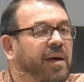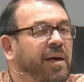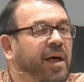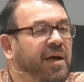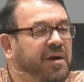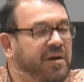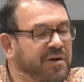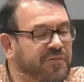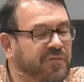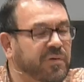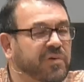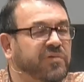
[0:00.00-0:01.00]
a
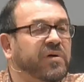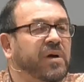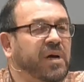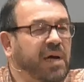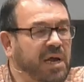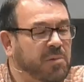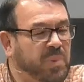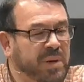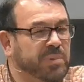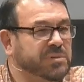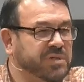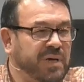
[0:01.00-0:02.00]
difference in
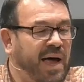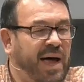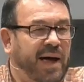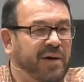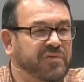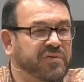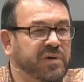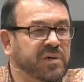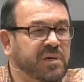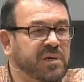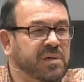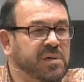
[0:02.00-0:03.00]
people's lives
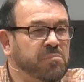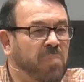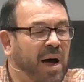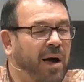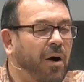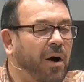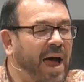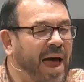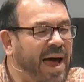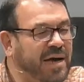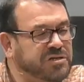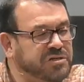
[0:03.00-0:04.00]
by our
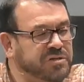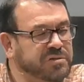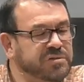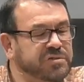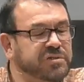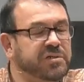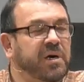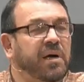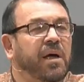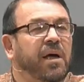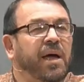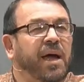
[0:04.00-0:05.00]
actions
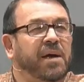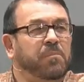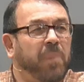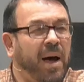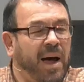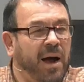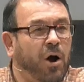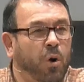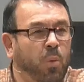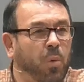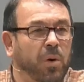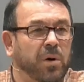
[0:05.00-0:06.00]
and by our
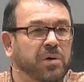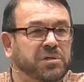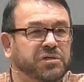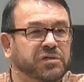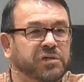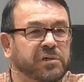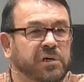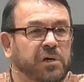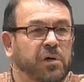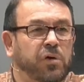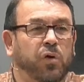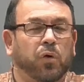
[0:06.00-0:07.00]
words.
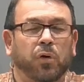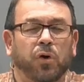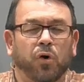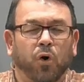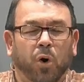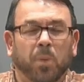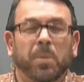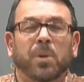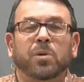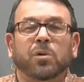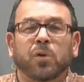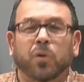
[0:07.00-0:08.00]
Your
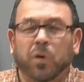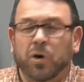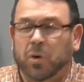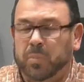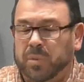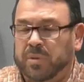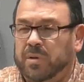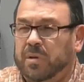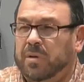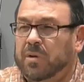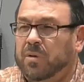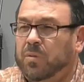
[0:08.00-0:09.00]
normal group
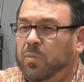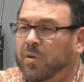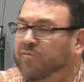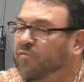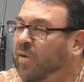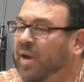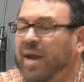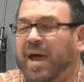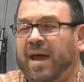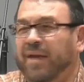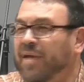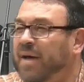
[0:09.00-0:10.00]
would have ran
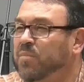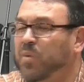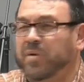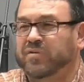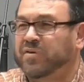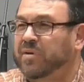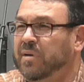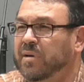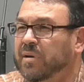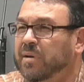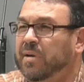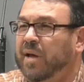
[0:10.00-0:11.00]
out of that prison
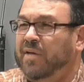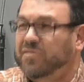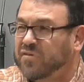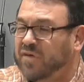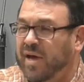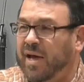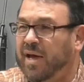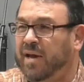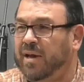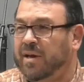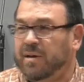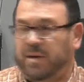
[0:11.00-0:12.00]
and said,
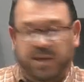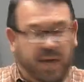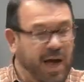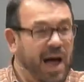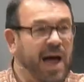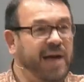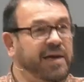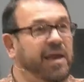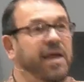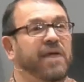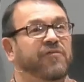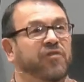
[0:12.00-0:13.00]
God
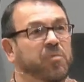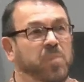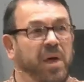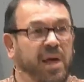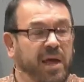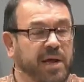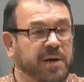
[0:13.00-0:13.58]
did it for me.